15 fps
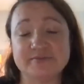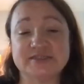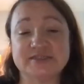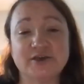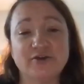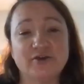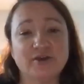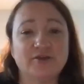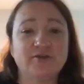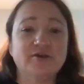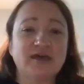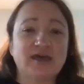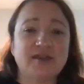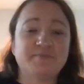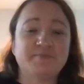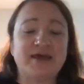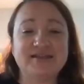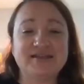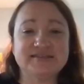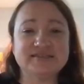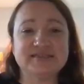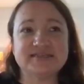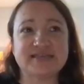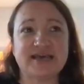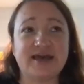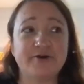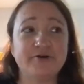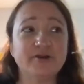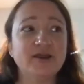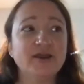So you yeah. kind of this
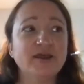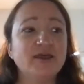out,